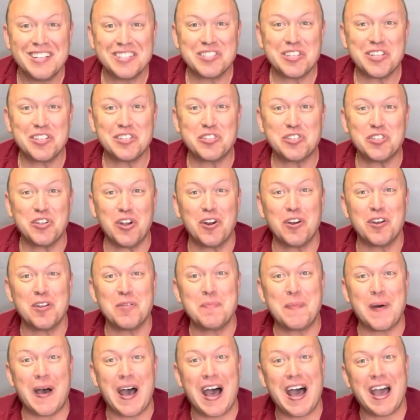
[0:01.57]
get
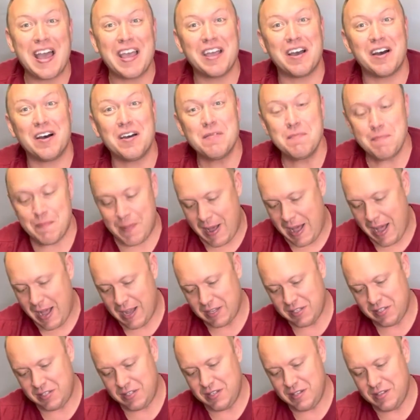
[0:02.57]
started by
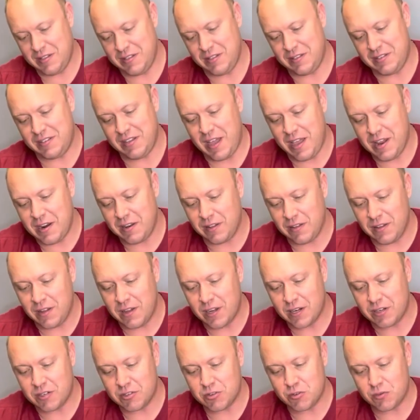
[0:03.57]
unboxing the
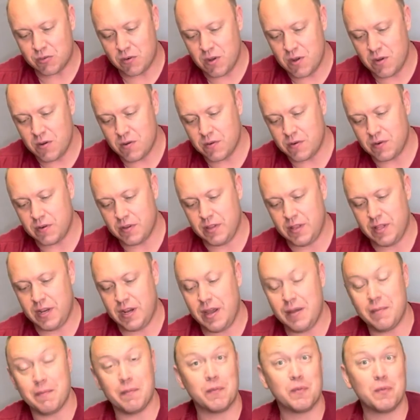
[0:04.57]
Dynalog drone that
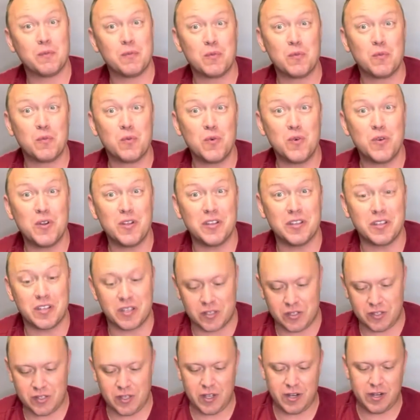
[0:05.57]
I'm really
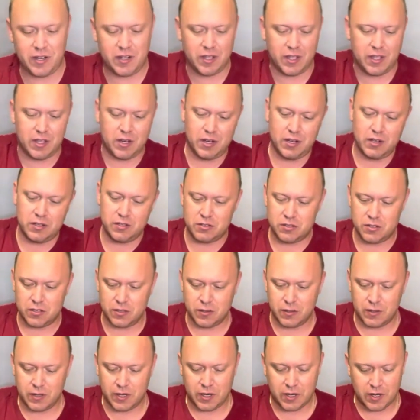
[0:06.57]
excited to get
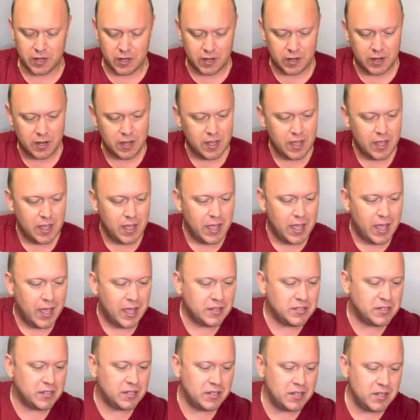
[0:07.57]
into here.
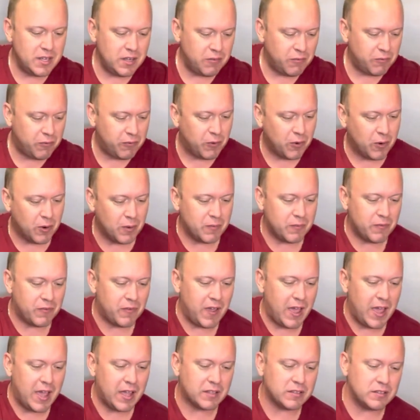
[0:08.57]
Has a neat form
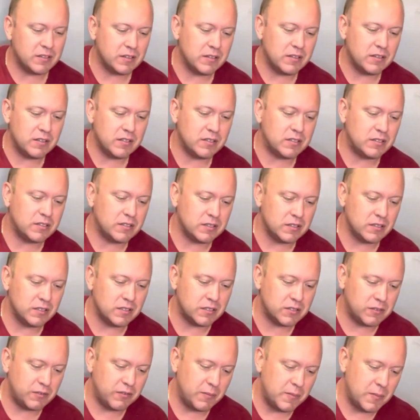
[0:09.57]
factor that
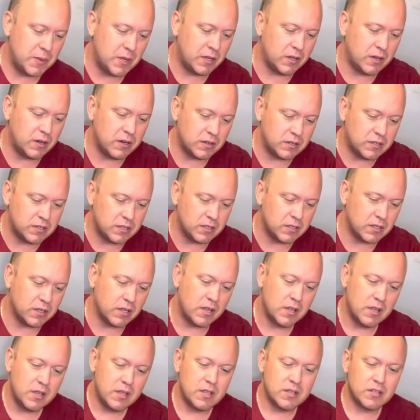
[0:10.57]
looks familiar to
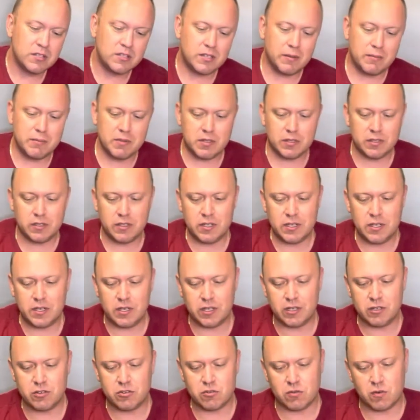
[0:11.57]
some of the
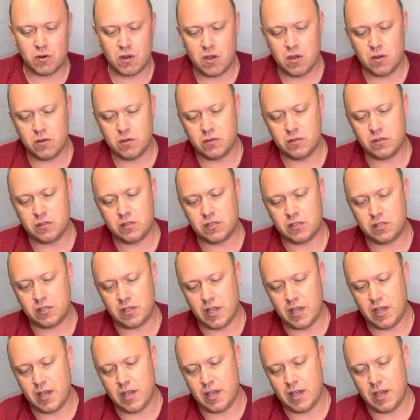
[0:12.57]
leading drones
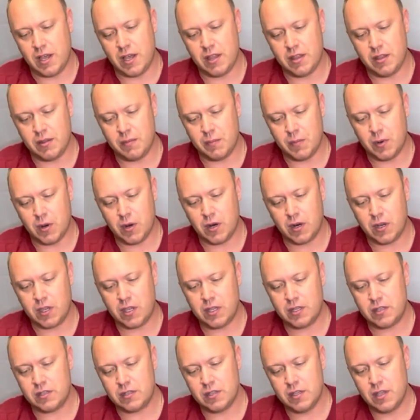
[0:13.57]
on the market.